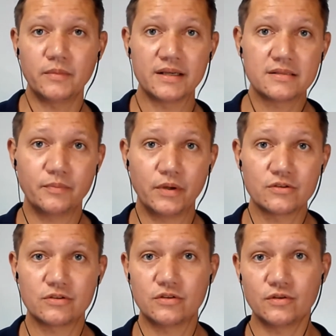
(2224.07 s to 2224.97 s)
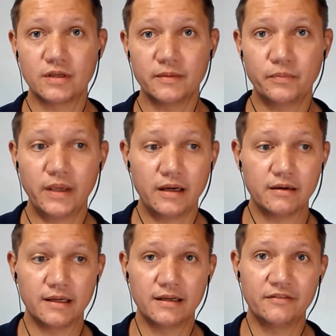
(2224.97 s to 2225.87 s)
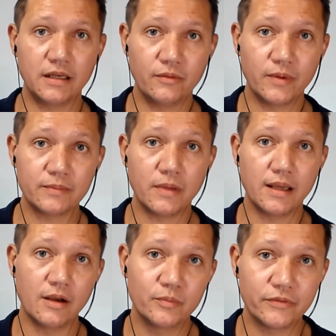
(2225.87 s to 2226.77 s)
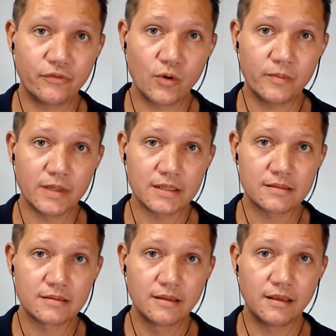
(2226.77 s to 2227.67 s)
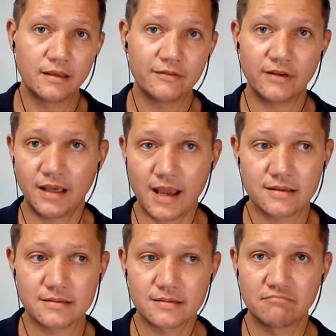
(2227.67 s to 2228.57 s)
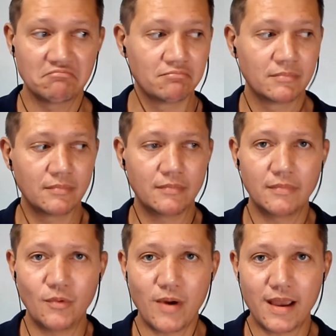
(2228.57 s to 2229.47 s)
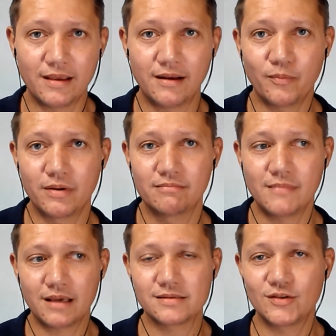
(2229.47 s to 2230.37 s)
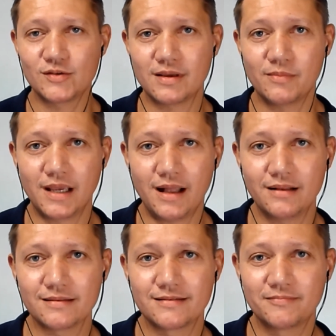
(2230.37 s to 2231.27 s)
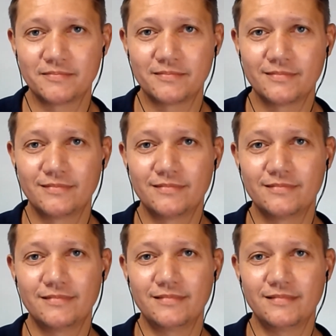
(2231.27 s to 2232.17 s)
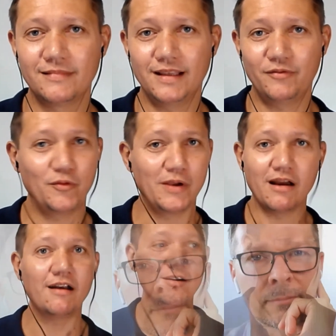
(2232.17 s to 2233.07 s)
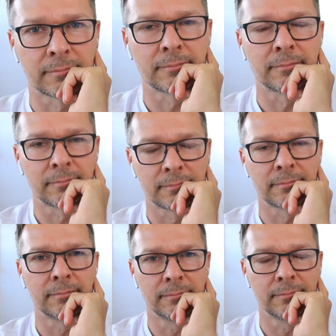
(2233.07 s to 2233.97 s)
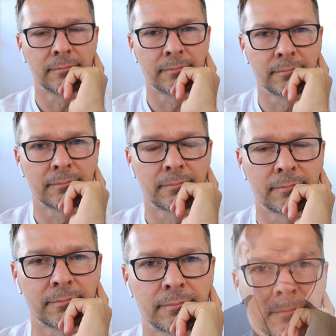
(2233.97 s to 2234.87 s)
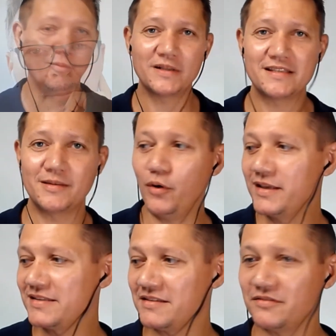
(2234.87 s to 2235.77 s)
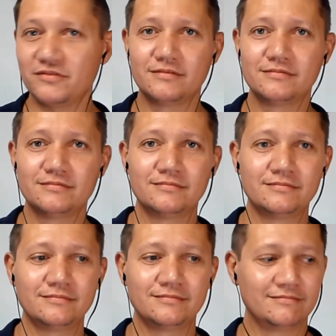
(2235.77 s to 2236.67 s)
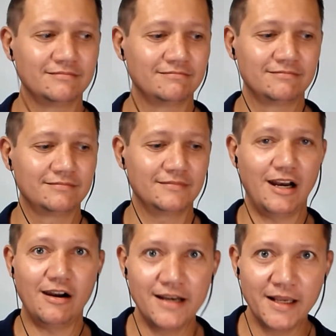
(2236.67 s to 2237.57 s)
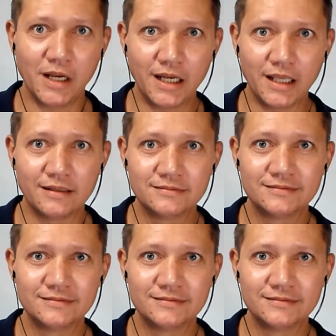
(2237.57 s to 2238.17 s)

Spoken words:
am I supposed to compare and evaluate my own performance if I can't weigh it up next to somebody else? If we are all, in fact, the same, what's the point of earning money?